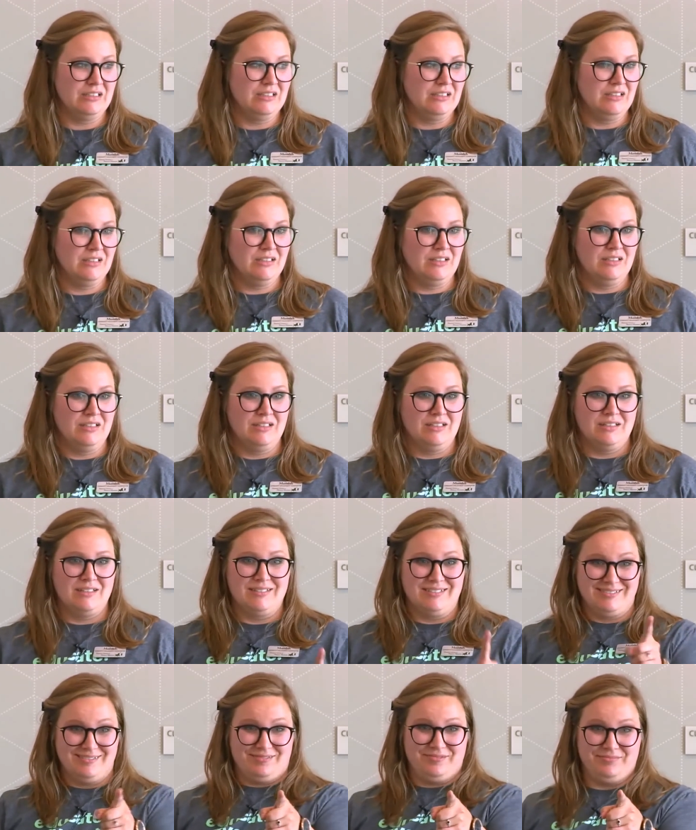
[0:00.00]

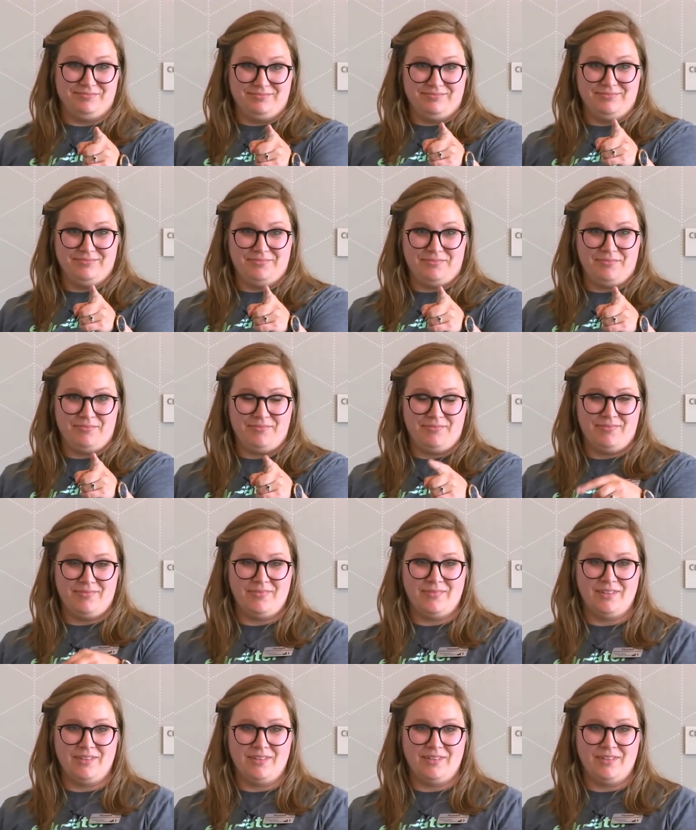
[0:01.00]
Nobody speaks.